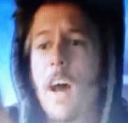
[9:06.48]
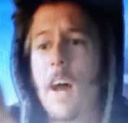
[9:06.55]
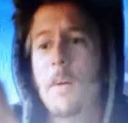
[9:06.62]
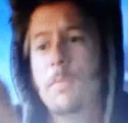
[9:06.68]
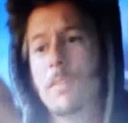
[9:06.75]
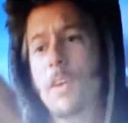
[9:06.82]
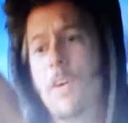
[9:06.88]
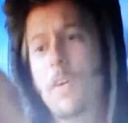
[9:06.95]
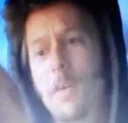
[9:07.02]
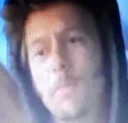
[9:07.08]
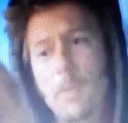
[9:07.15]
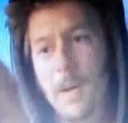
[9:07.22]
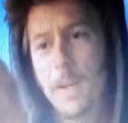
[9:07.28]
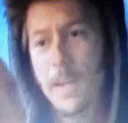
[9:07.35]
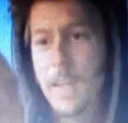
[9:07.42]
I'm sorry,
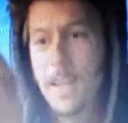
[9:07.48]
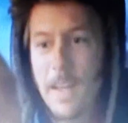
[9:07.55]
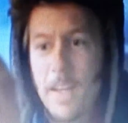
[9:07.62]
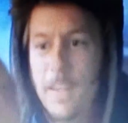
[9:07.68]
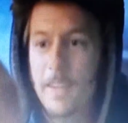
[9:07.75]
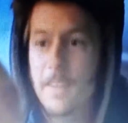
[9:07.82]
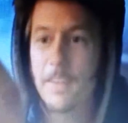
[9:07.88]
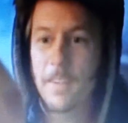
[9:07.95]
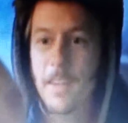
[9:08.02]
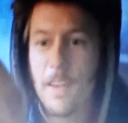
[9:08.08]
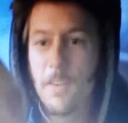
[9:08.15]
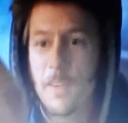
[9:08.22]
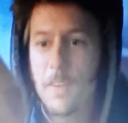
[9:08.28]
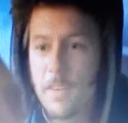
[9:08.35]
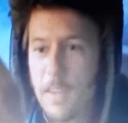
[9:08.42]
buddy. Just give
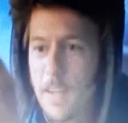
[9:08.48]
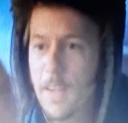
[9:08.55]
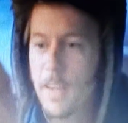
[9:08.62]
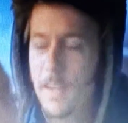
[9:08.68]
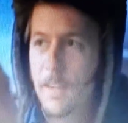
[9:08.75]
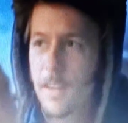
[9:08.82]
her a second.